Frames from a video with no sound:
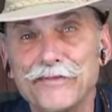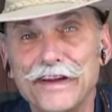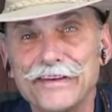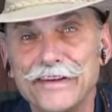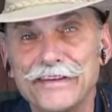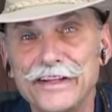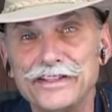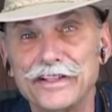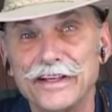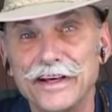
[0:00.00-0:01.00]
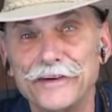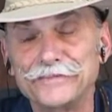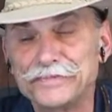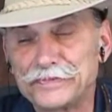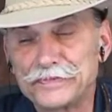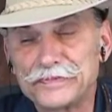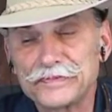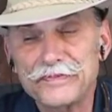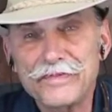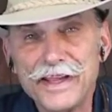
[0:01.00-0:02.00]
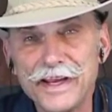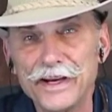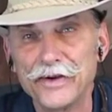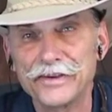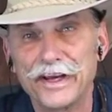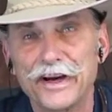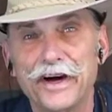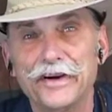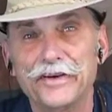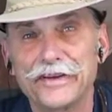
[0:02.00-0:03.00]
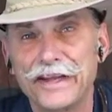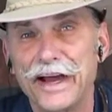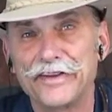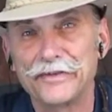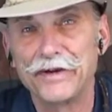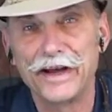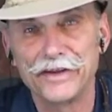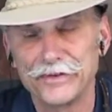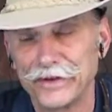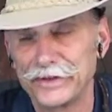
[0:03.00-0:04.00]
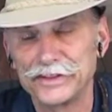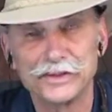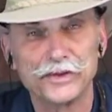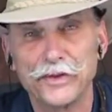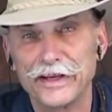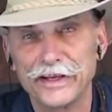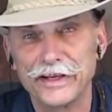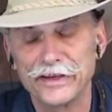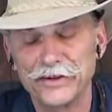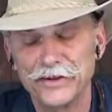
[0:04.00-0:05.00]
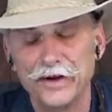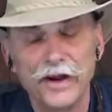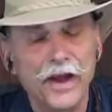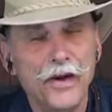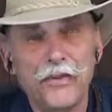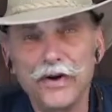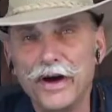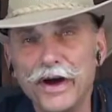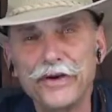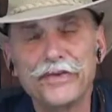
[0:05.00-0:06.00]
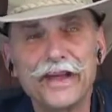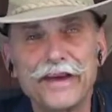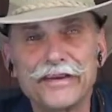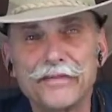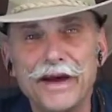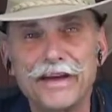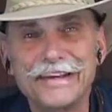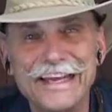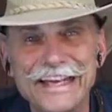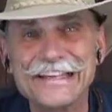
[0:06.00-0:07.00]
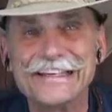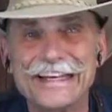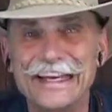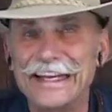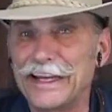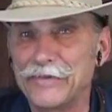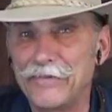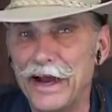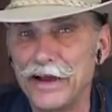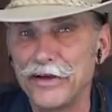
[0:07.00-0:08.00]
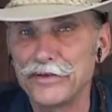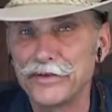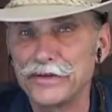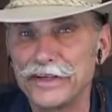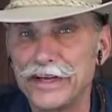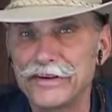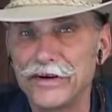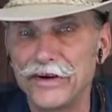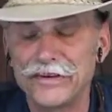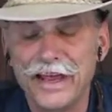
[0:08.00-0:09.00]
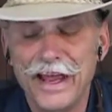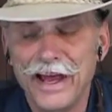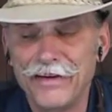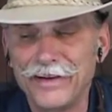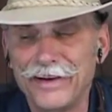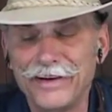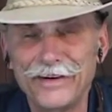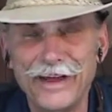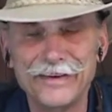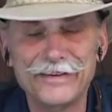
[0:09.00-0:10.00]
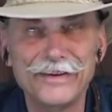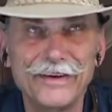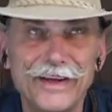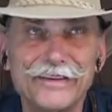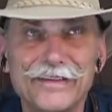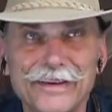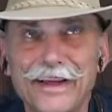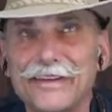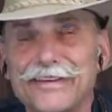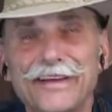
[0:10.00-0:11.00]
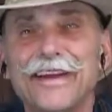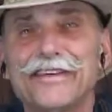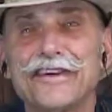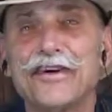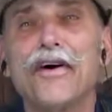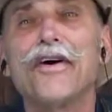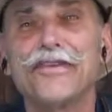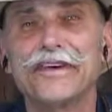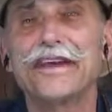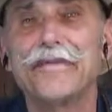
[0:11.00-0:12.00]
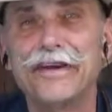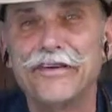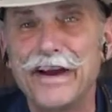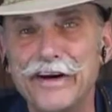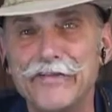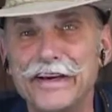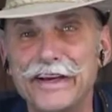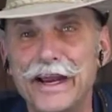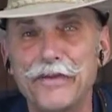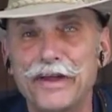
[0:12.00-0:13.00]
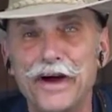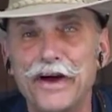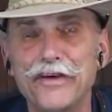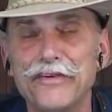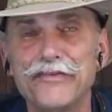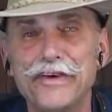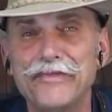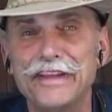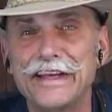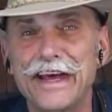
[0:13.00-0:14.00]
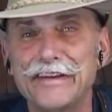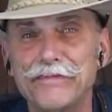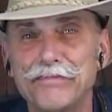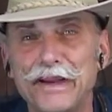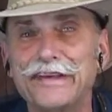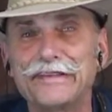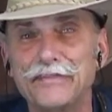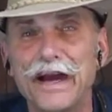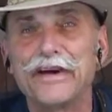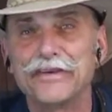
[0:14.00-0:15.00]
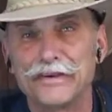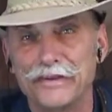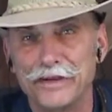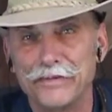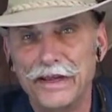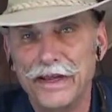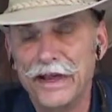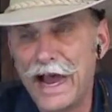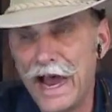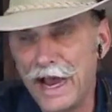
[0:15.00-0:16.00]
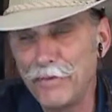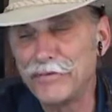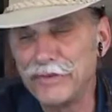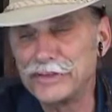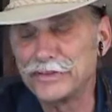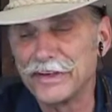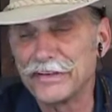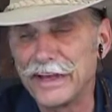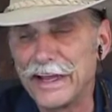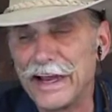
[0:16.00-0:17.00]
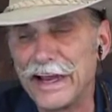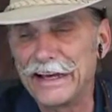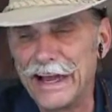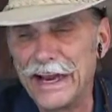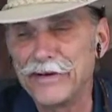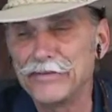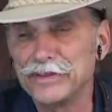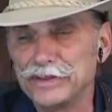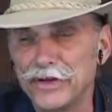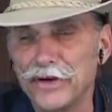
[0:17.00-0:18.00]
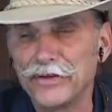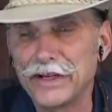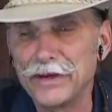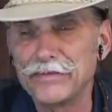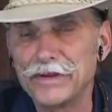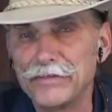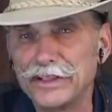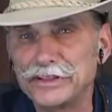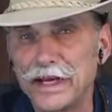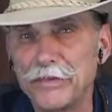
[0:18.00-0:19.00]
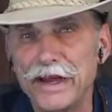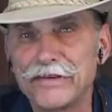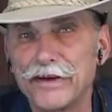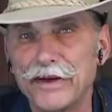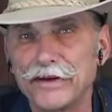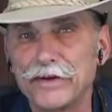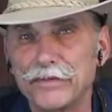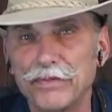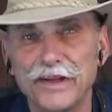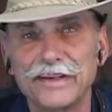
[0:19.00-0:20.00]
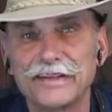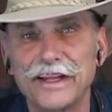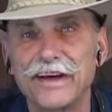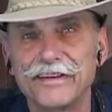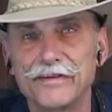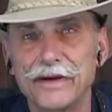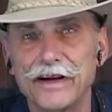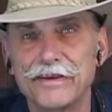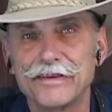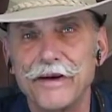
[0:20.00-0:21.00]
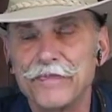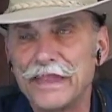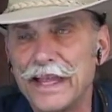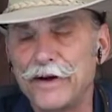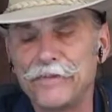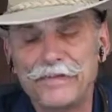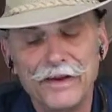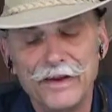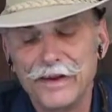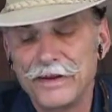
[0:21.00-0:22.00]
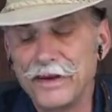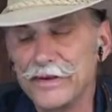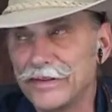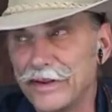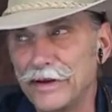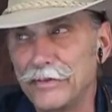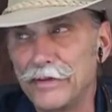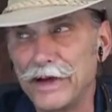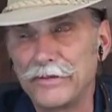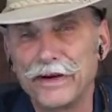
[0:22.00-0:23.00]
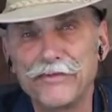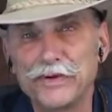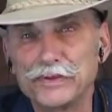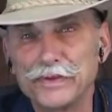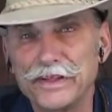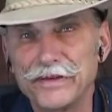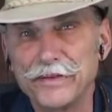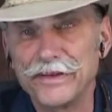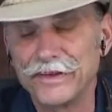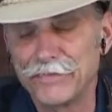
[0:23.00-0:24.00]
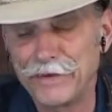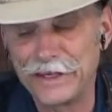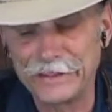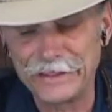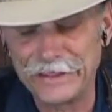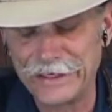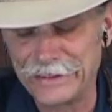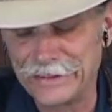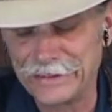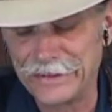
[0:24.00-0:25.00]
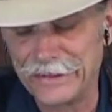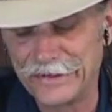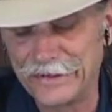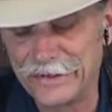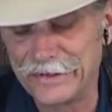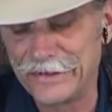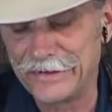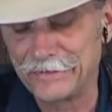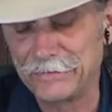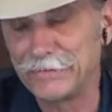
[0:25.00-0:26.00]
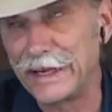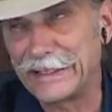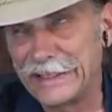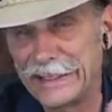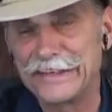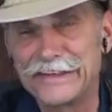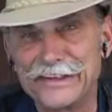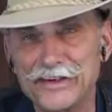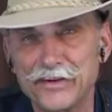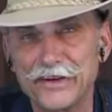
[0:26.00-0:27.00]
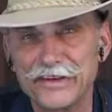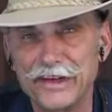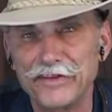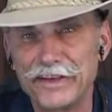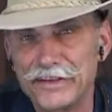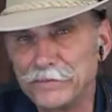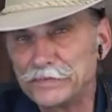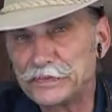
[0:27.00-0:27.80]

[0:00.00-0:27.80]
to fix this engine now you know, it's got 100,000 miles on it, They should go ahead and get another car. Well, 100,000 miles isn't a lot of miles on today's cars. I've got lots and lots and lots and lots of cars that come in here every day with 150,000 plus miles on them. I would venture to say an average car that comes into my shop has 100 plus thousand miles. Now, years ago, back when I first went into this business back in the, uh, in the 60s, back in the late 60s, early 70s,